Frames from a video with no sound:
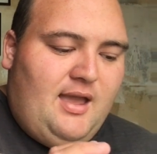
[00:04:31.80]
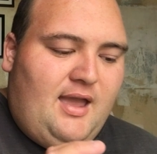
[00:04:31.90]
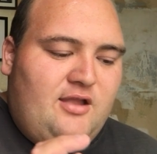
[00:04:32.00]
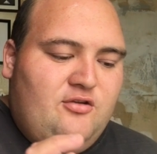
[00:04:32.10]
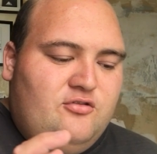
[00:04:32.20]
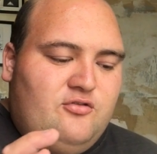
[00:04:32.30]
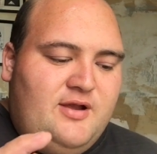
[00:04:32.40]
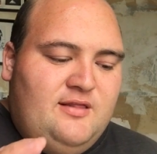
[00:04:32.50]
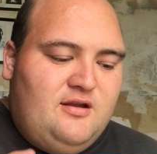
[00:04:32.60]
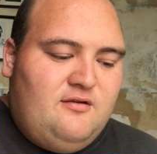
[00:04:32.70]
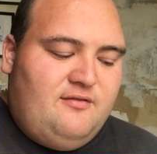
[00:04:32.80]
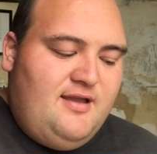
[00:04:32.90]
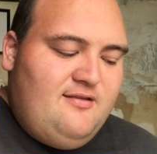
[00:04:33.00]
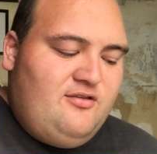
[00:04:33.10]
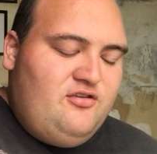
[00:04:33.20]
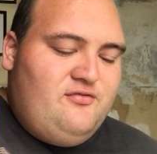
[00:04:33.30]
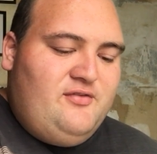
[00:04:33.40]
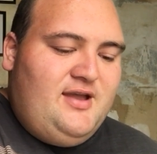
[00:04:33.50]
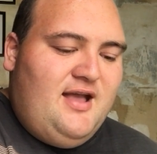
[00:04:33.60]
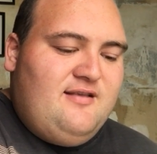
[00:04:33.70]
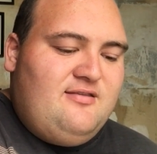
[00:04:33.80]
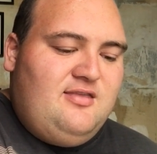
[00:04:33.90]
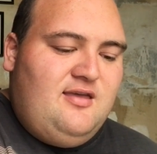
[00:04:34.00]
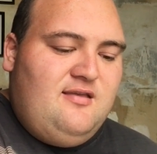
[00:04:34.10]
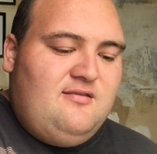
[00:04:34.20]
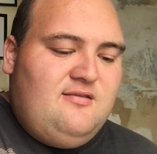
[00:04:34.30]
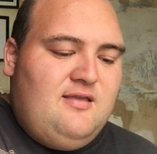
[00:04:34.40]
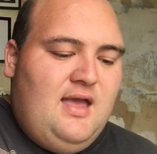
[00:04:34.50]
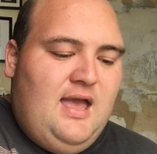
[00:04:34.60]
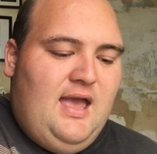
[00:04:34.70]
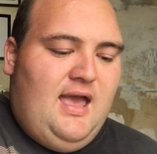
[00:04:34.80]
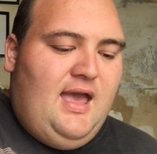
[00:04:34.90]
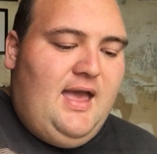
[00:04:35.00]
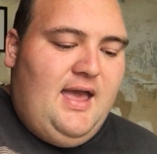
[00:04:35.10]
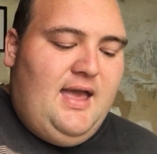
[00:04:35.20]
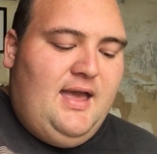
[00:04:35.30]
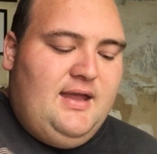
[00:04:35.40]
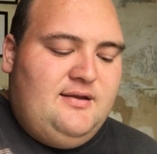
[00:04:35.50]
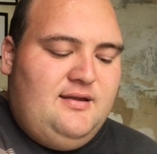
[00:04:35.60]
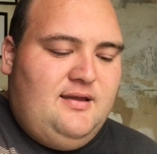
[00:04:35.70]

And you're doing a lot of research in regards to this, and